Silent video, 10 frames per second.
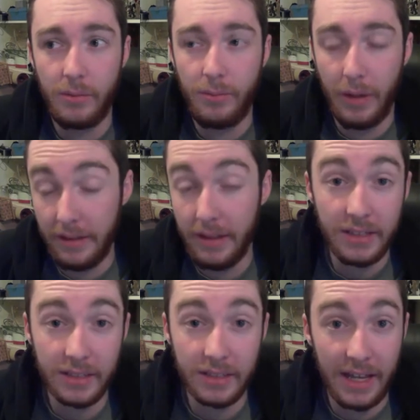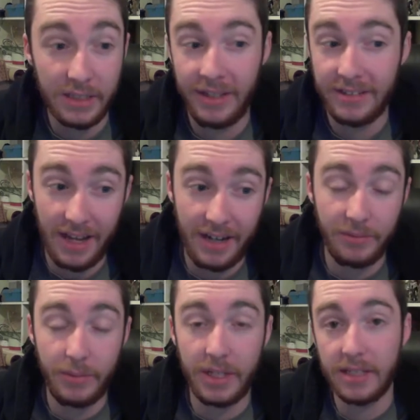But this has me
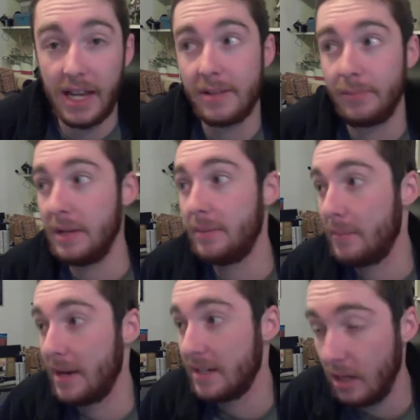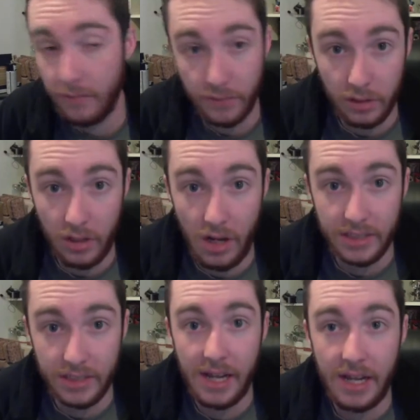excited because I can play by myself for a long
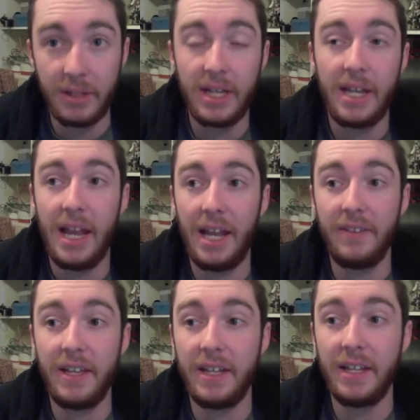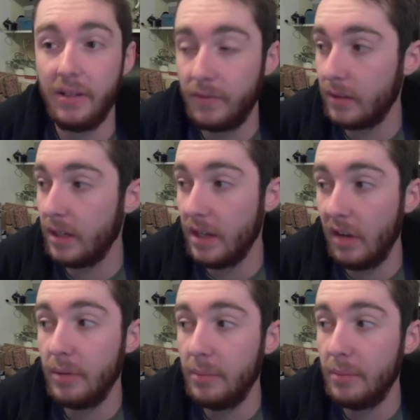time, and then if
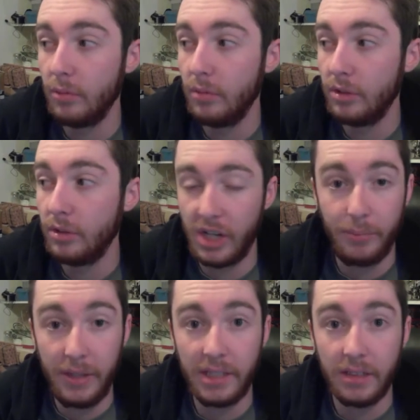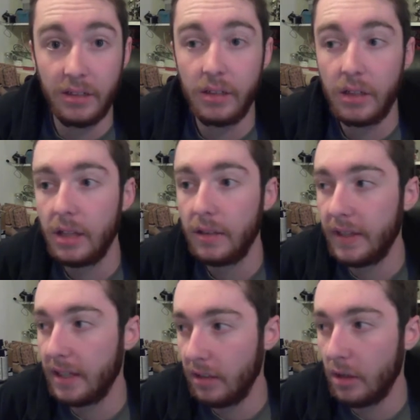enough people jump in,
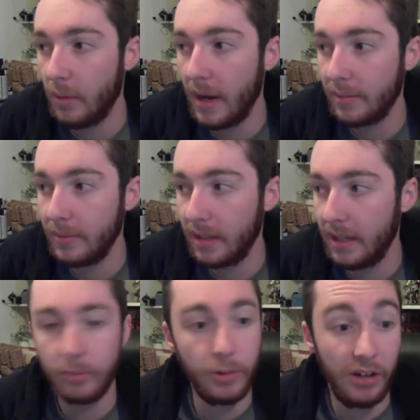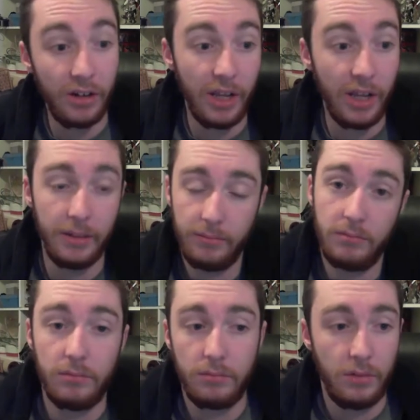then, I can be like, well, okay,
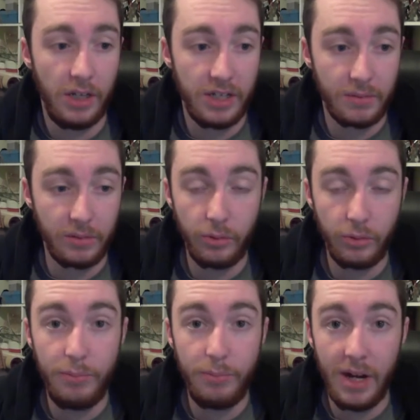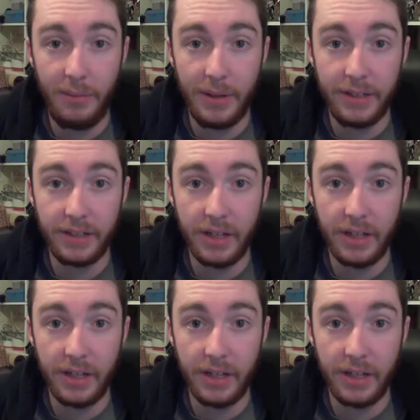let's group up and